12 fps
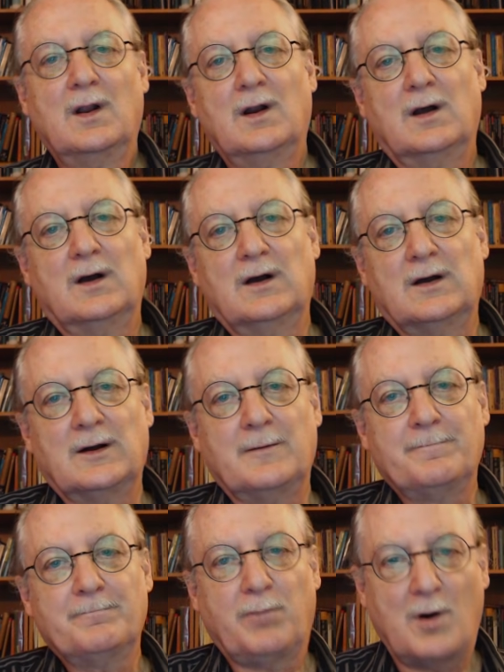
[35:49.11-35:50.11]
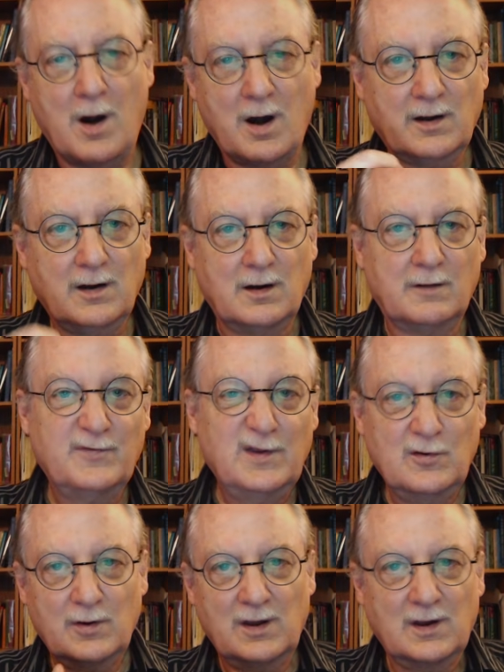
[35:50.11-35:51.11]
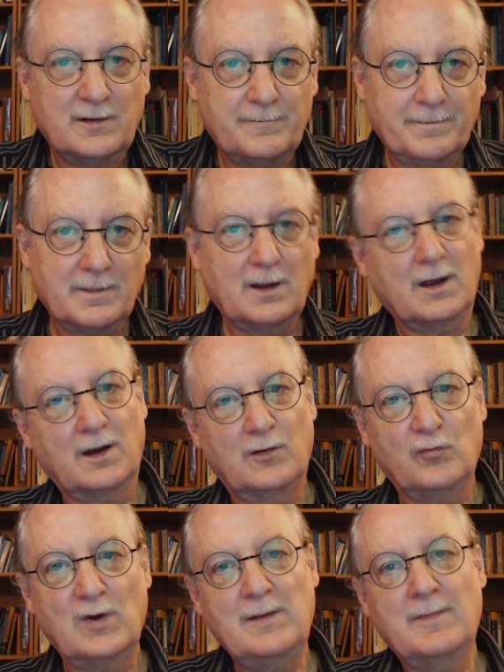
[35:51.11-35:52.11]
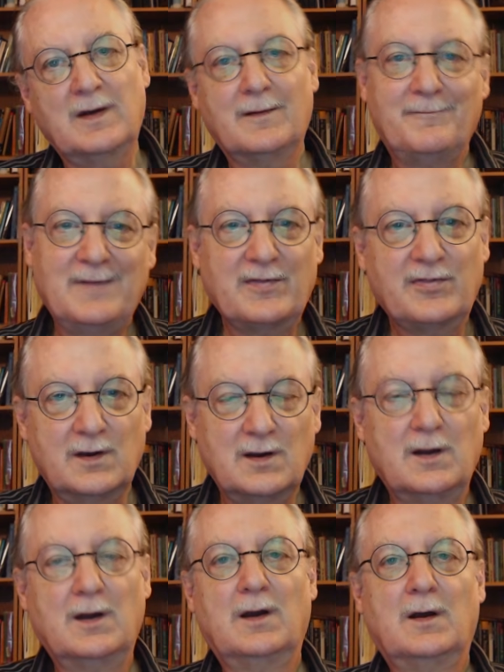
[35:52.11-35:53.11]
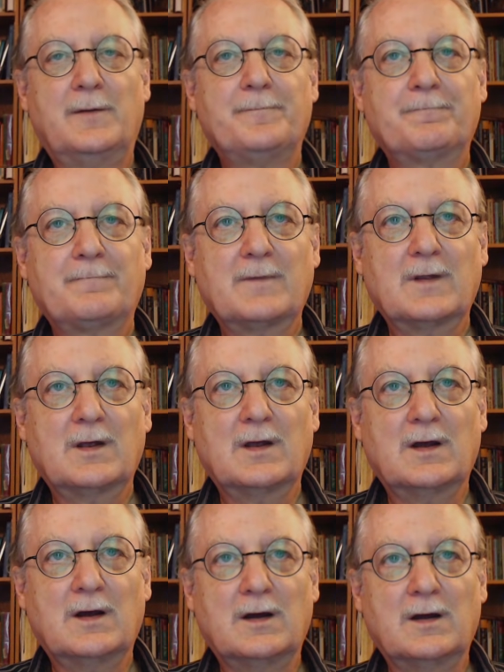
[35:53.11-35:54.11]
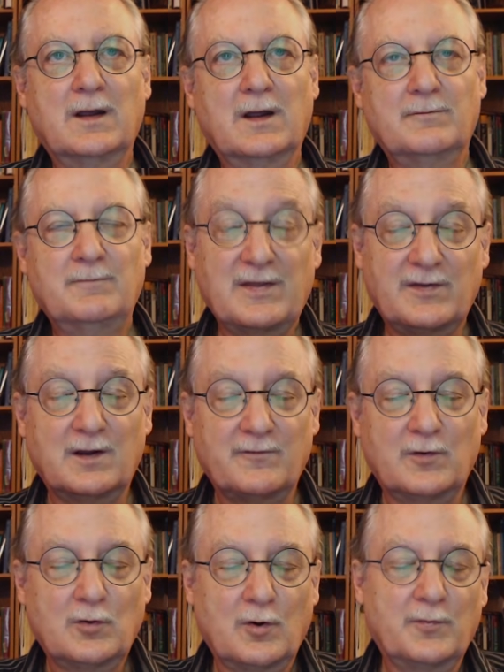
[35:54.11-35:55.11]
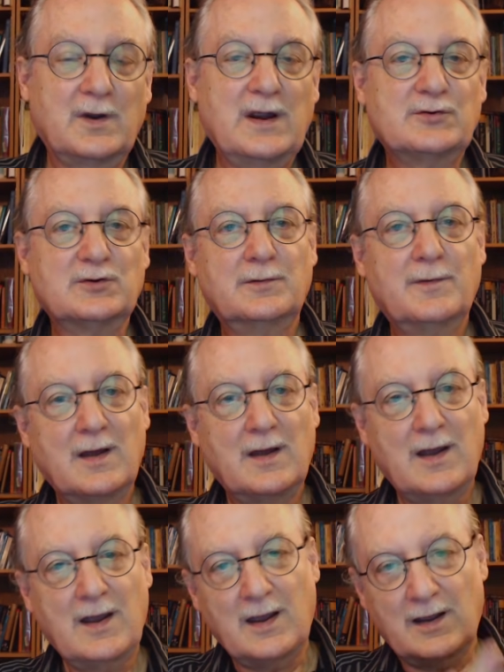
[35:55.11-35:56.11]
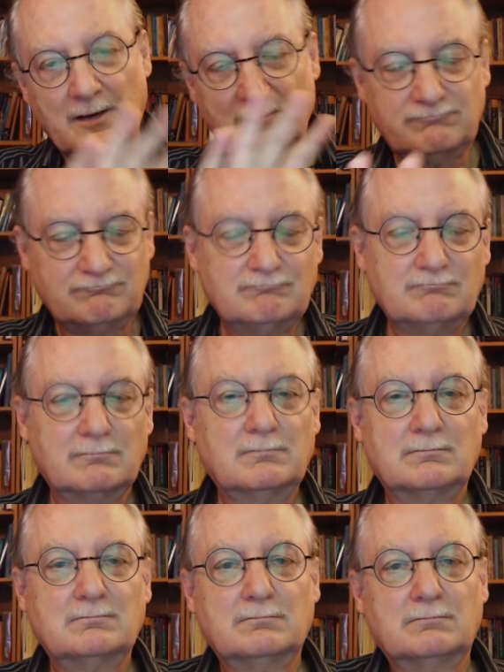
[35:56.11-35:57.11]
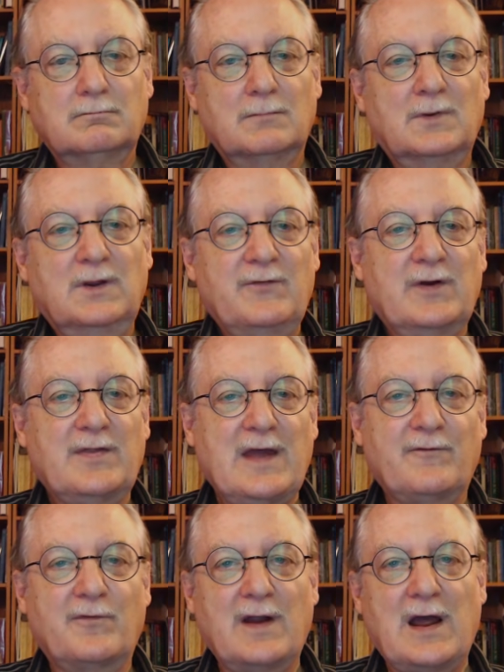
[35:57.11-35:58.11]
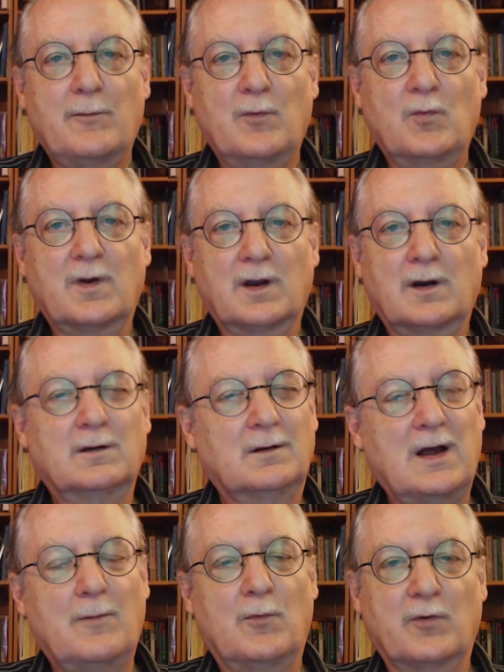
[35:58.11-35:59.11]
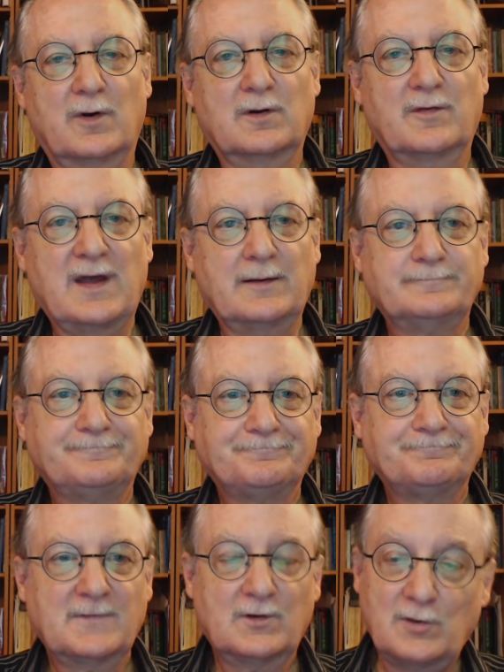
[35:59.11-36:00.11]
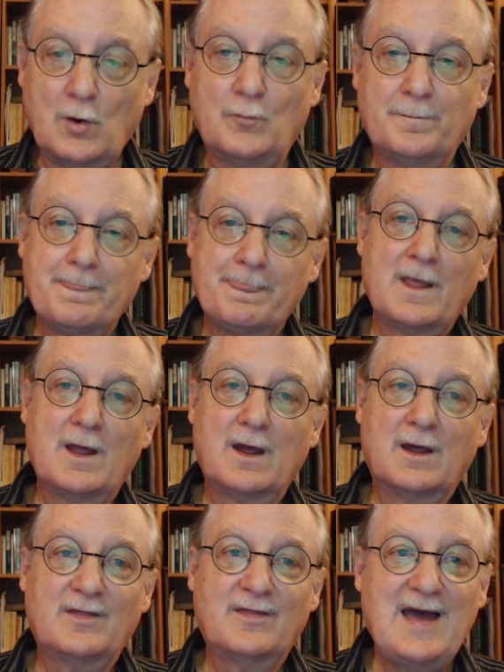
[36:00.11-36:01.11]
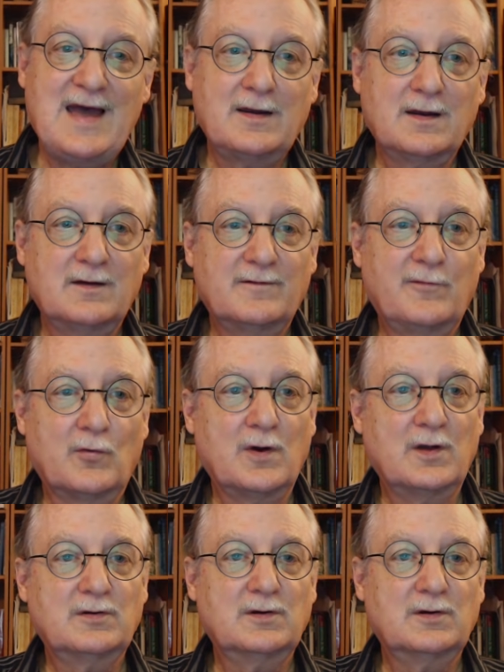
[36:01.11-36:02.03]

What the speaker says: part of the Jungian dream method of interpretation, and leave it at that for now, but we'll get a lot more into that. So that for us